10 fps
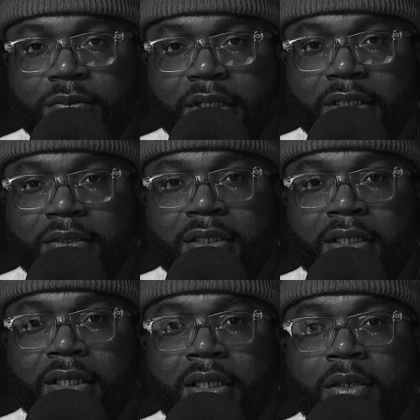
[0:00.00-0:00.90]
bell.
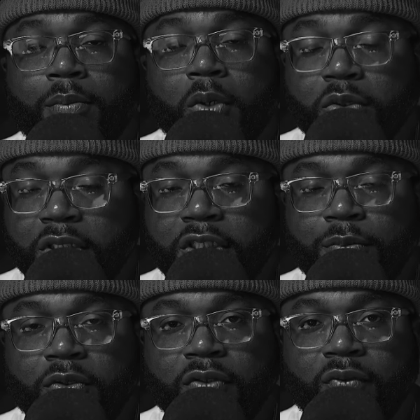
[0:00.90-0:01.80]
Most of these
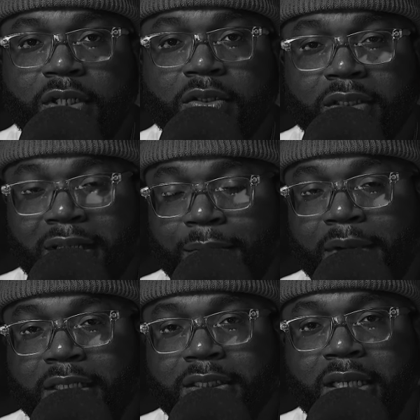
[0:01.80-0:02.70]
music videos are not
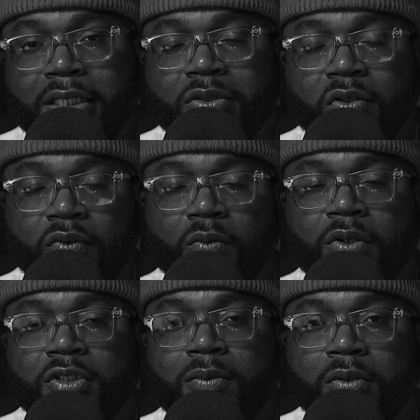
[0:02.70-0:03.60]
monetized, so if you want
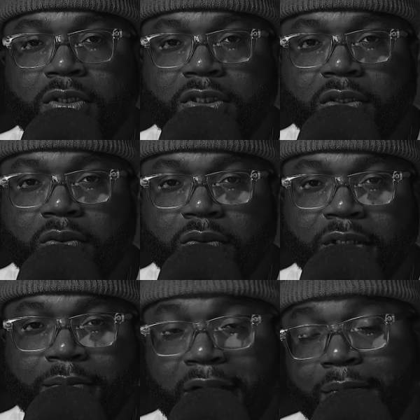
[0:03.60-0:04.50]
to support the show, you
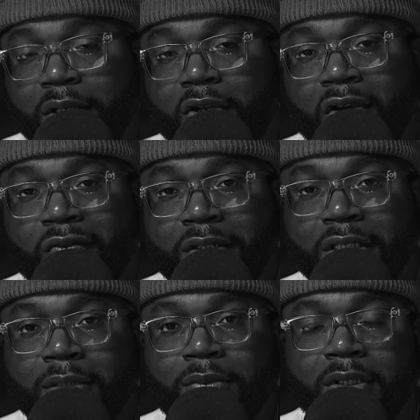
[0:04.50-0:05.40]
can buy me a coffee in the
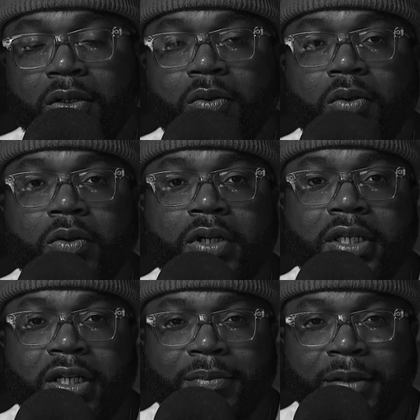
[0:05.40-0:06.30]
link below or
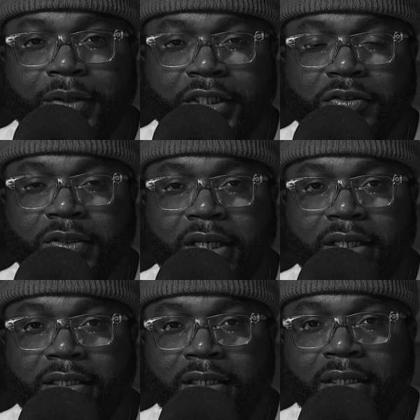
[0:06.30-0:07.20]
hit up my
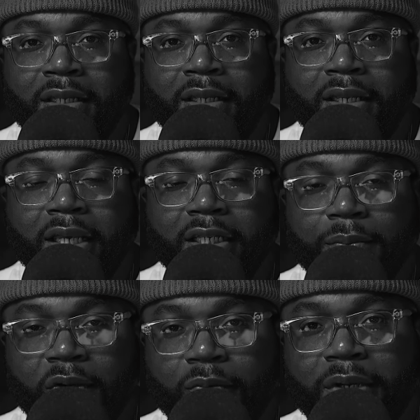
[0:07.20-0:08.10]
Patreon. I hit
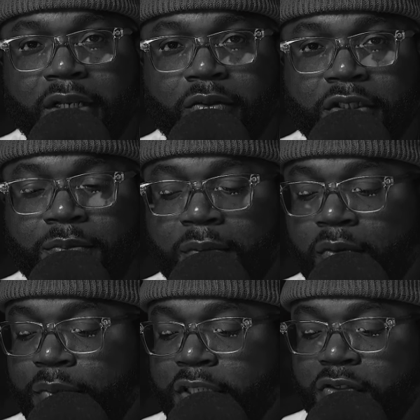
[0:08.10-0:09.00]
up everybody who hits me up
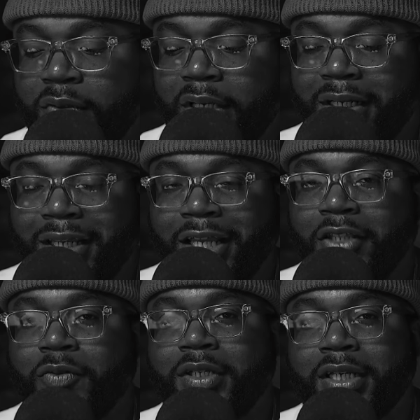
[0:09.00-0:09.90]
on Patreon,
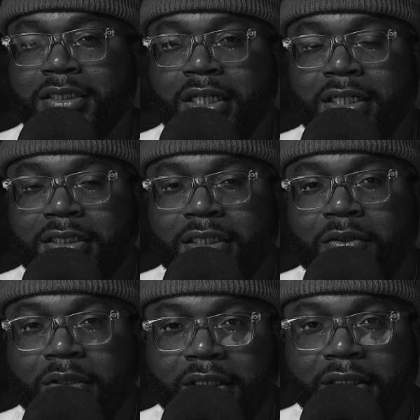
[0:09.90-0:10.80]
and you can catch content
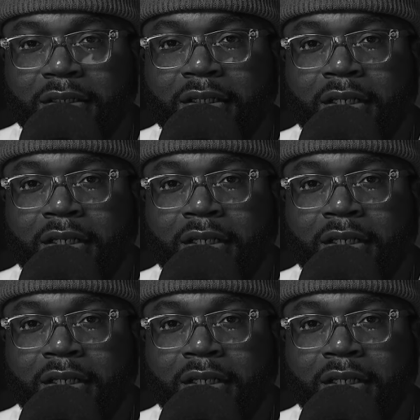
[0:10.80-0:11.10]
on there